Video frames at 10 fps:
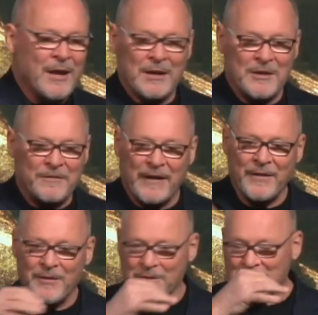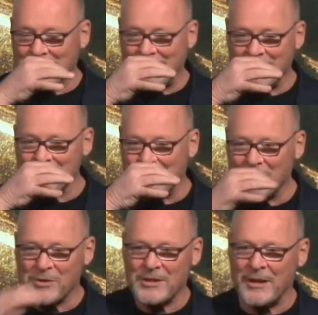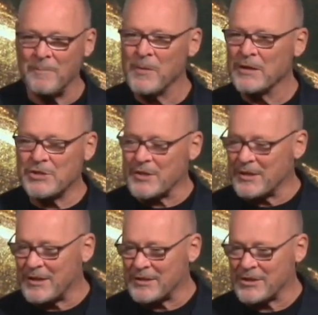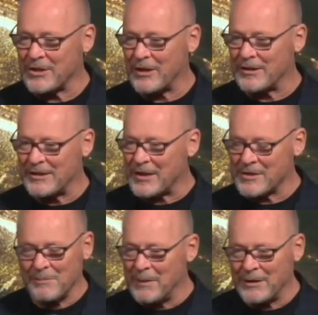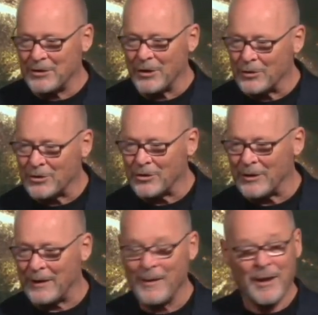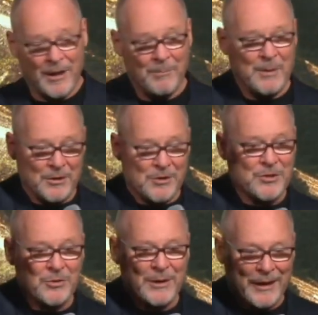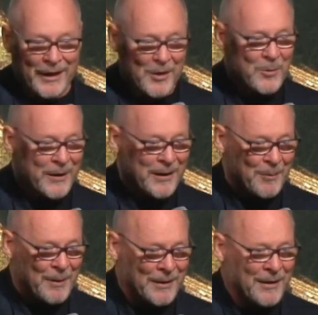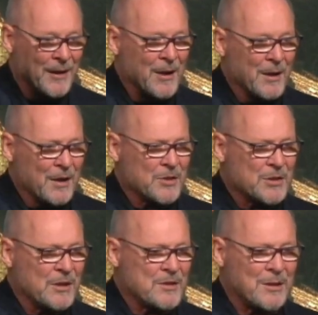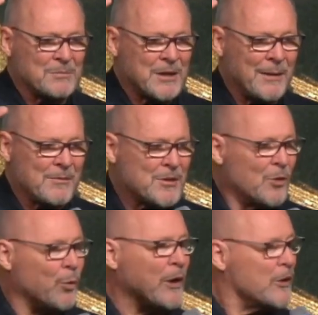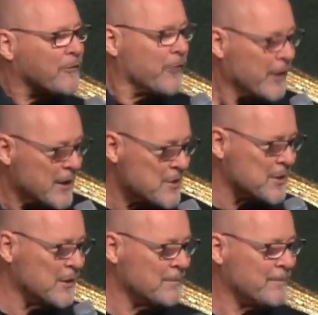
and to find those kids. But you see, just because it's hard doesn't mean don't do it. It means do it anyway. Amen? You see, sometimes we look for easy.